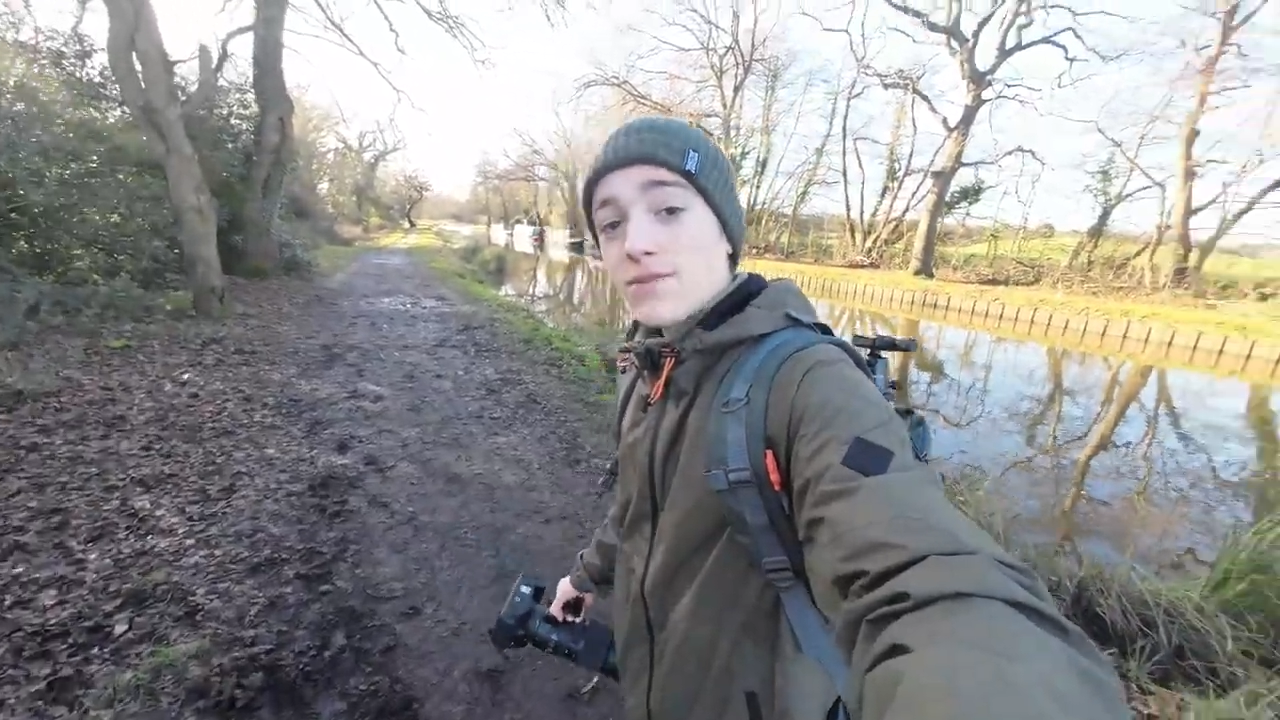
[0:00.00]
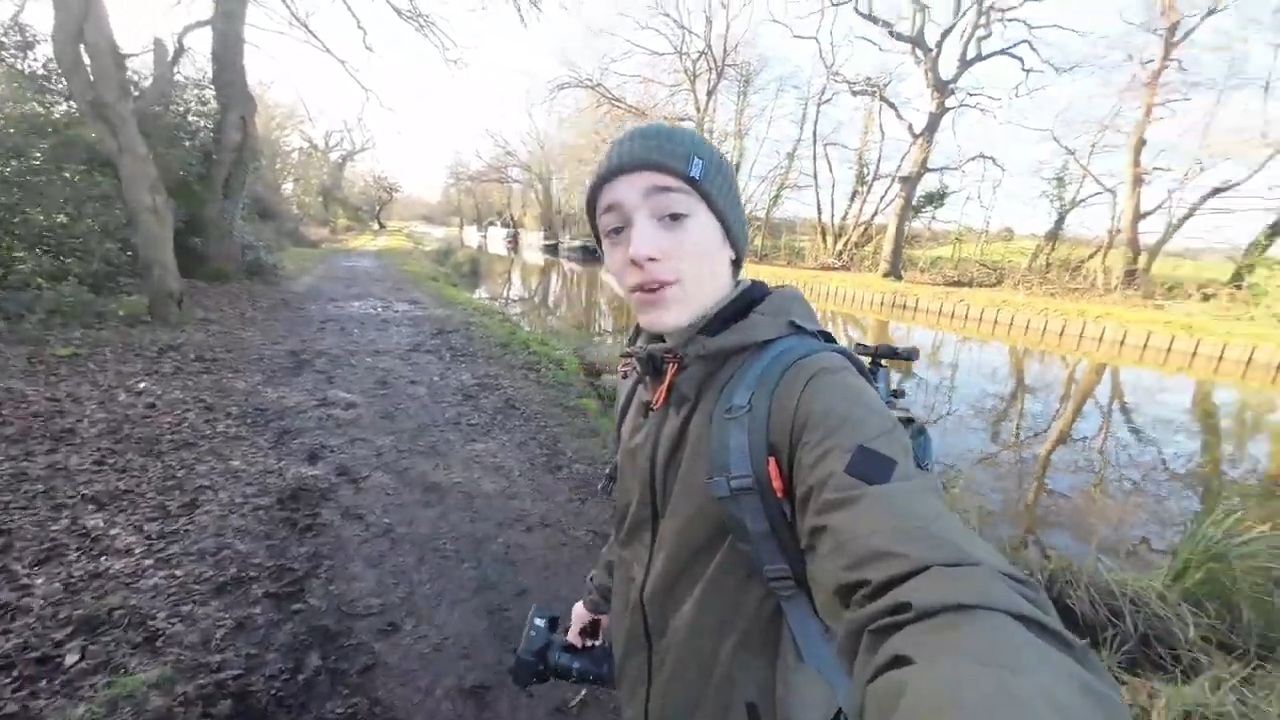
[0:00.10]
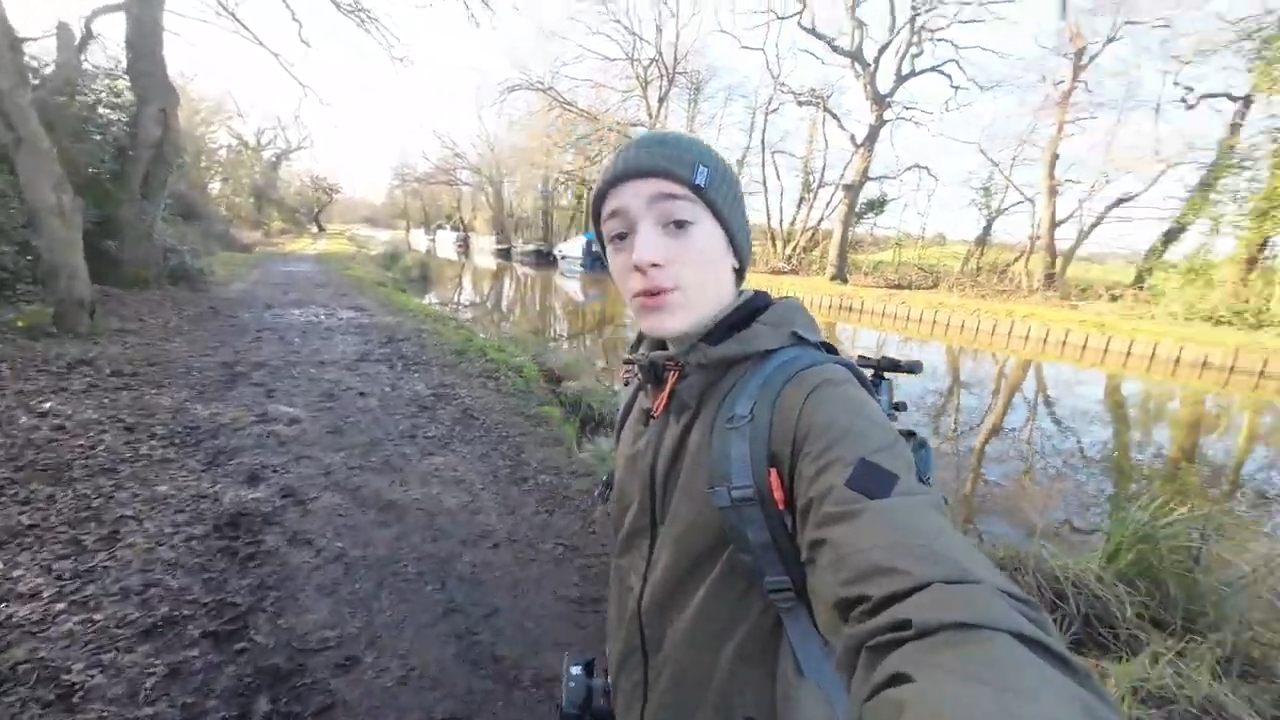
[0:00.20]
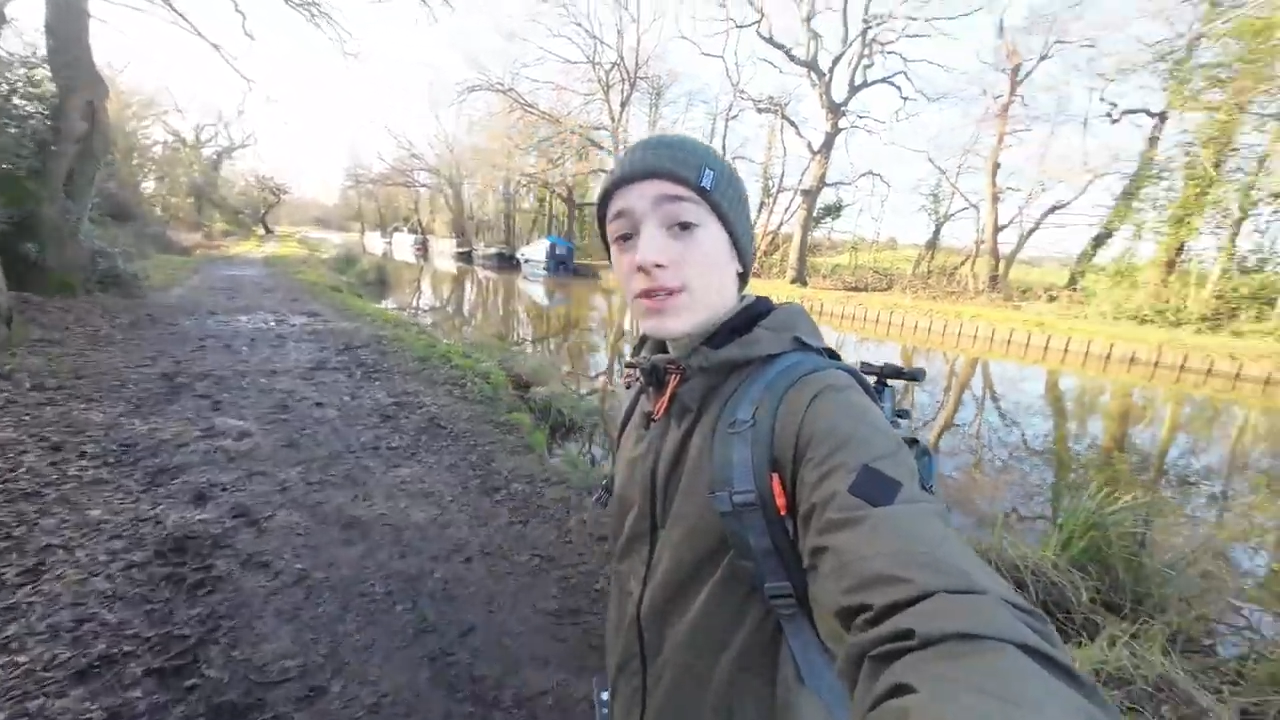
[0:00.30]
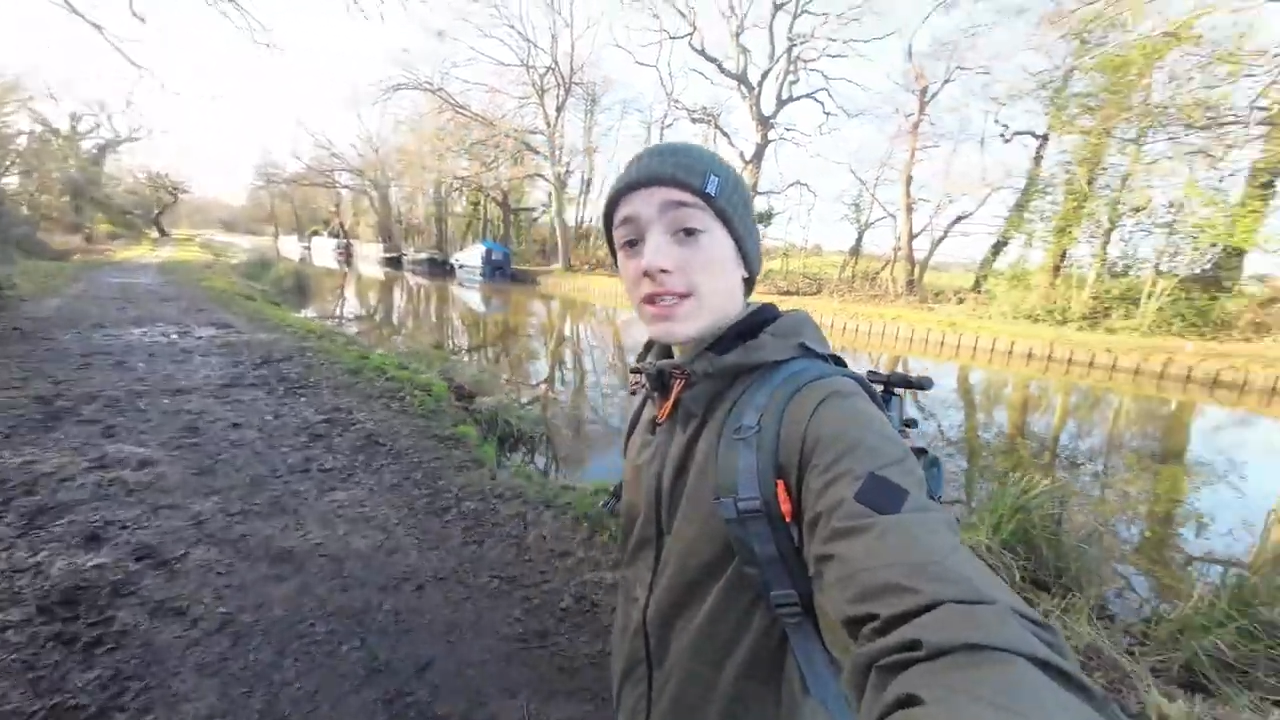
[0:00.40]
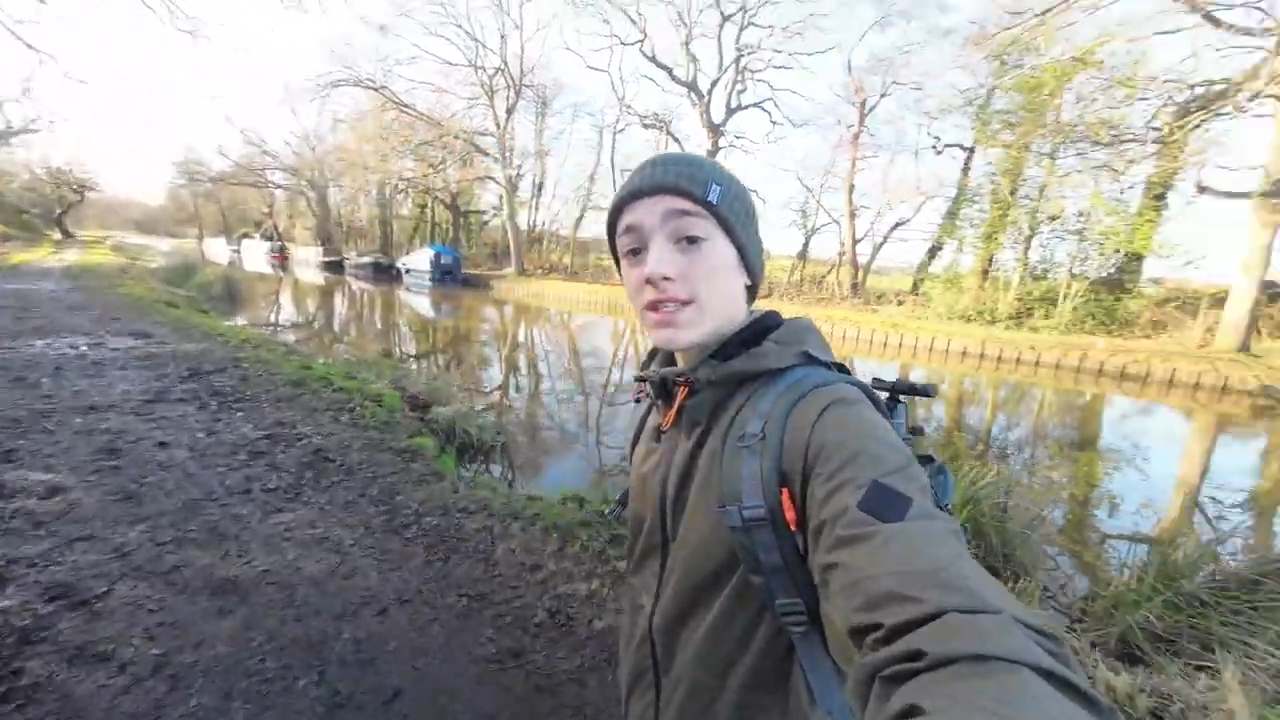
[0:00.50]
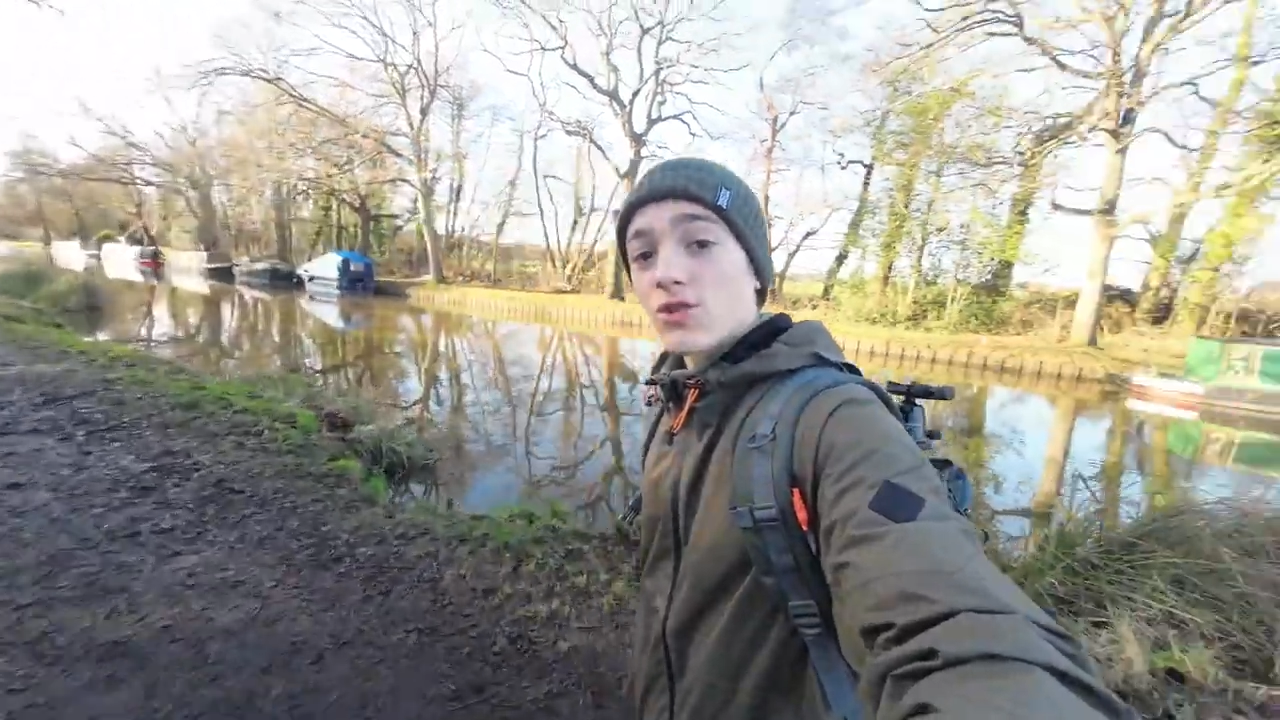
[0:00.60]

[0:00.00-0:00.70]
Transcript: have noticed,